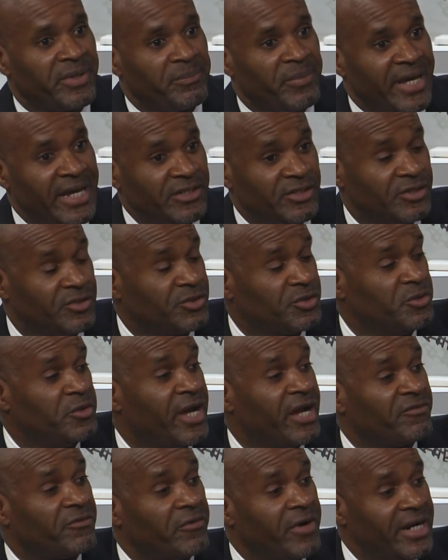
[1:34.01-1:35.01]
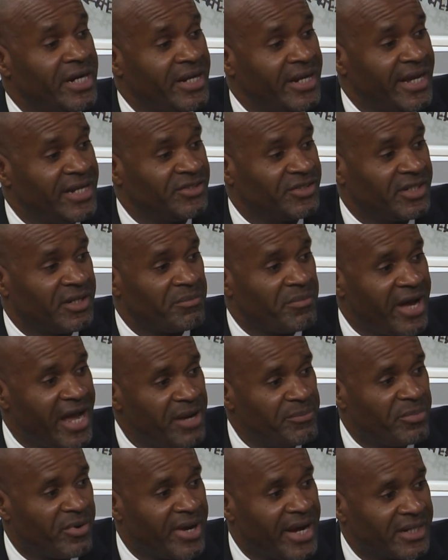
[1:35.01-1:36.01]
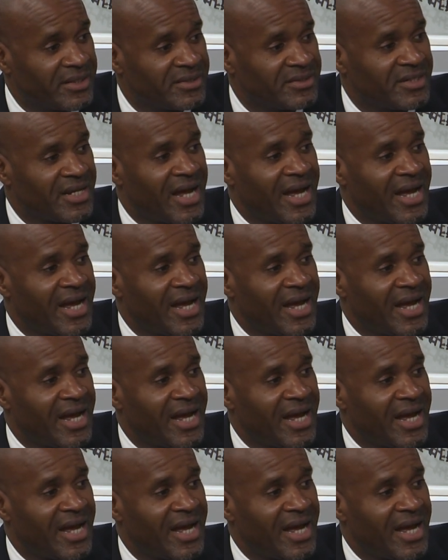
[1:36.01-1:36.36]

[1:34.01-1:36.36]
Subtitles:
Patients who have radiation. In my practice,